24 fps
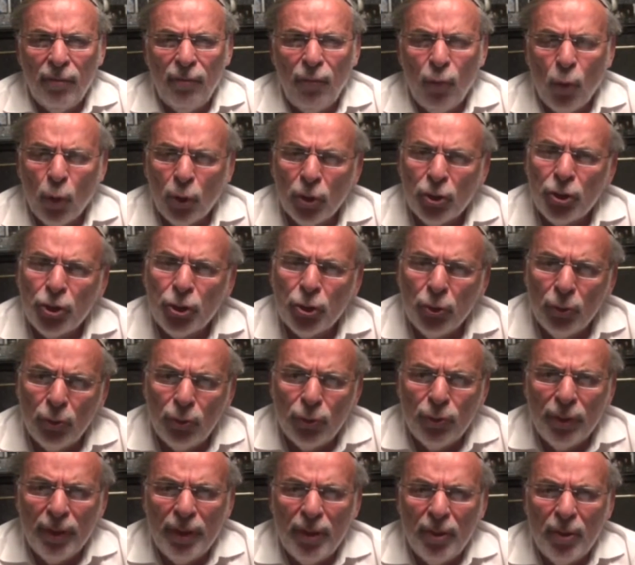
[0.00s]
Four
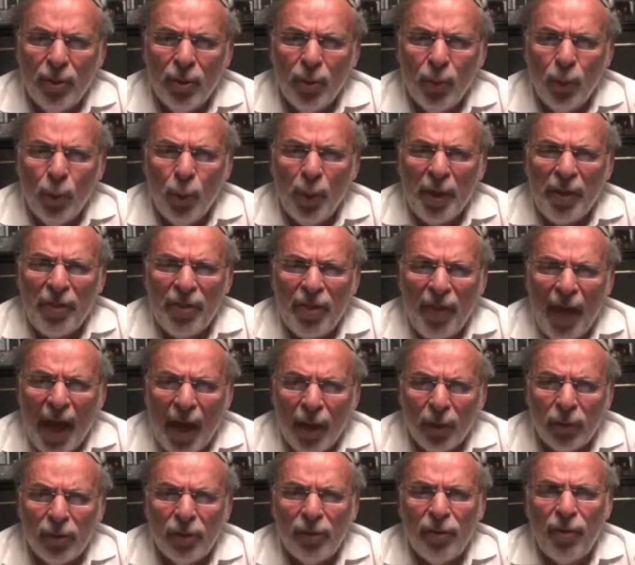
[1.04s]
children
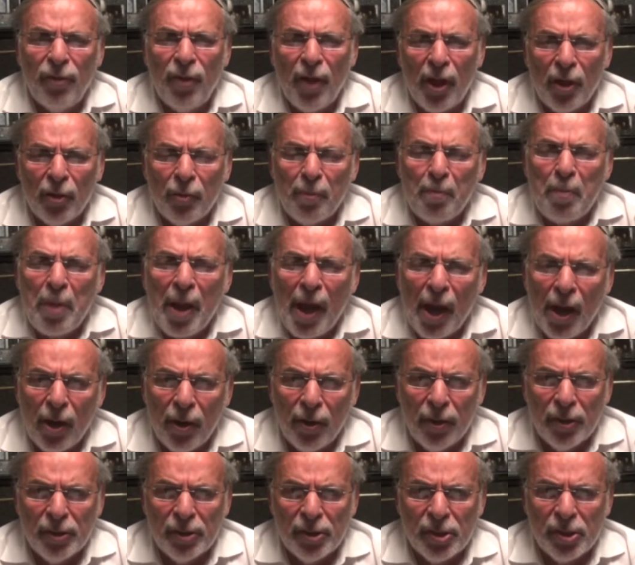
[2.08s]
without their
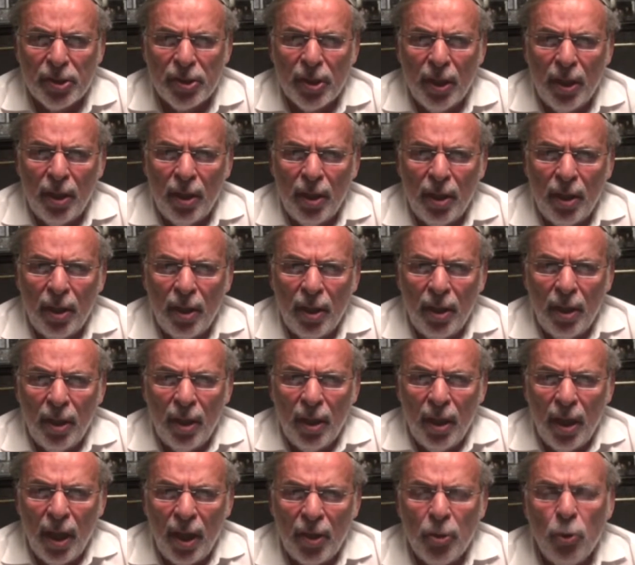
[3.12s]
parents.
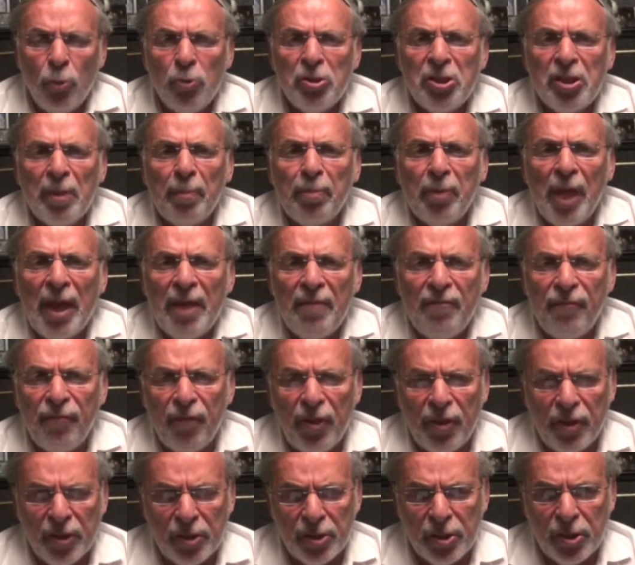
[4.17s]
And who's to blame
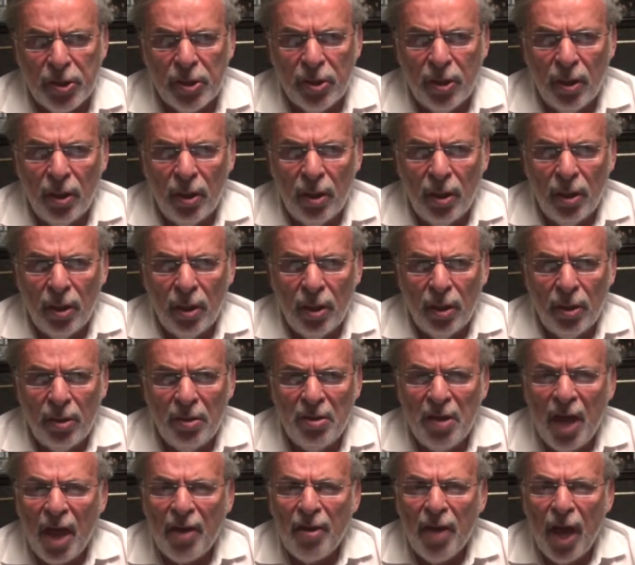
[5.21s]
for this?
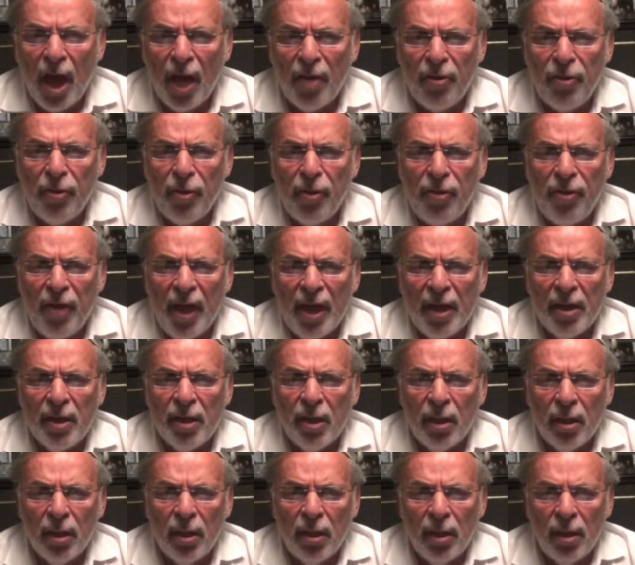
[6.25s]
None other
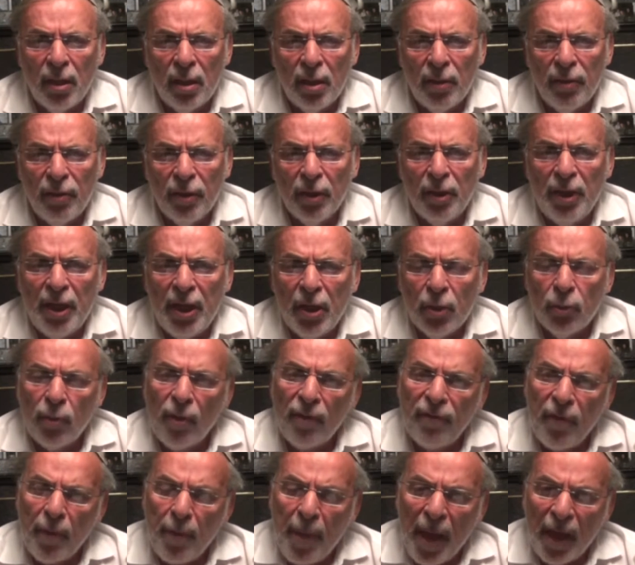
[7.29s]
than the
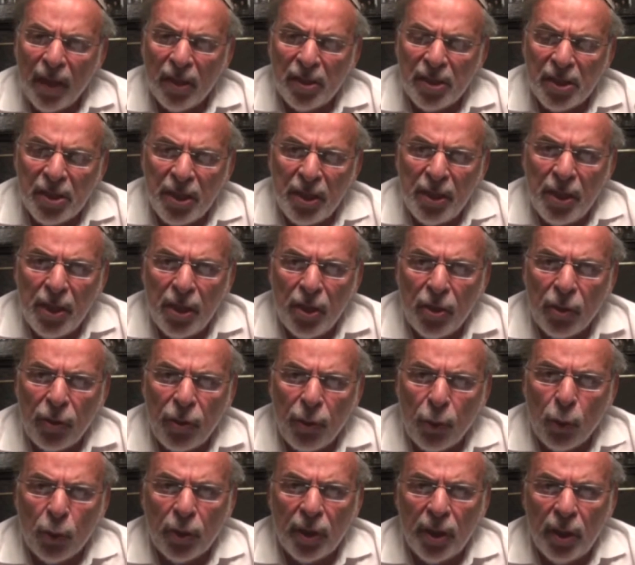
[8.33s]
leader of the Palestinian
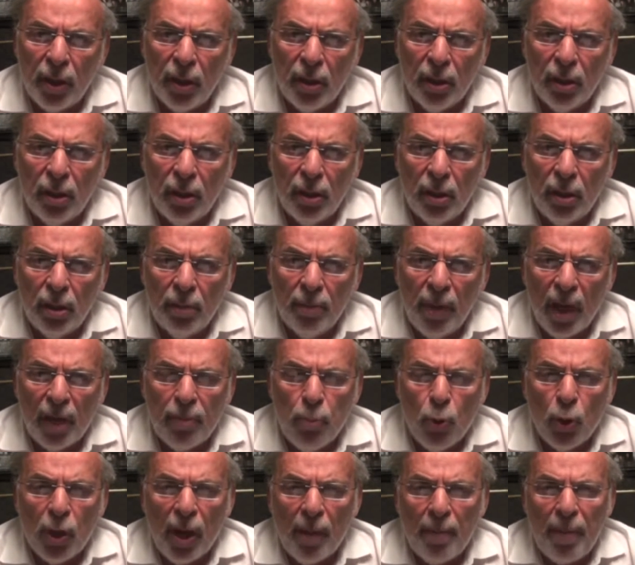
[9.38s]
Authority,
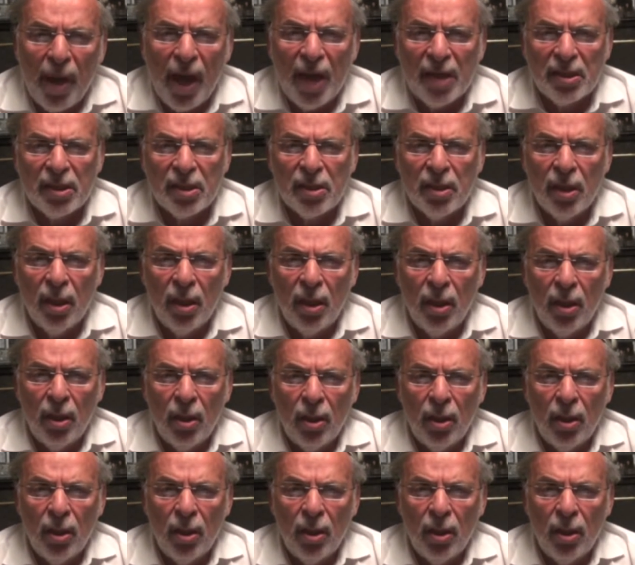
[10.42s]
Mahmoud Abbas,